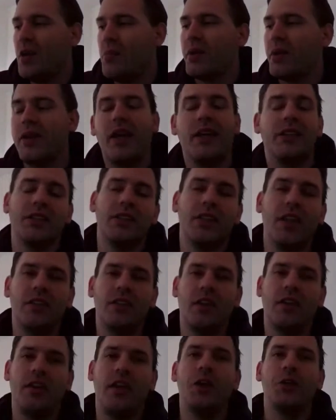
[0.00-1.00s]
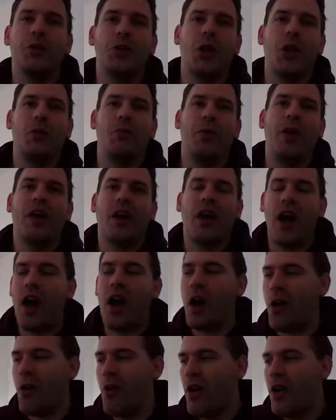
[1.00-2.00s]
but that's not a natural way
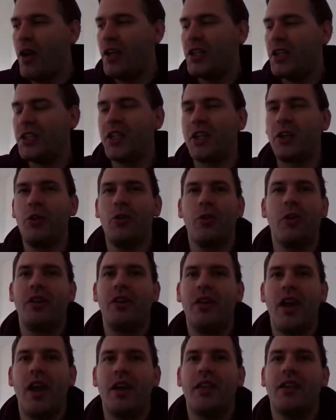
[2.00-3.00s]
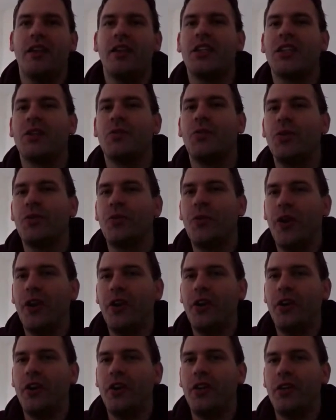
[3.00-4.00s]
how security analyst would
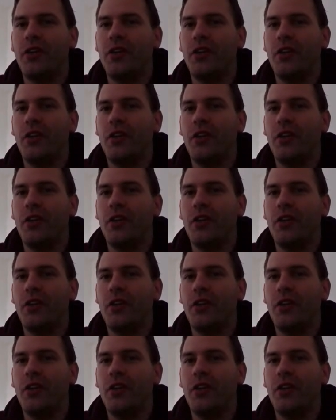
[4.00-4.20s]
work.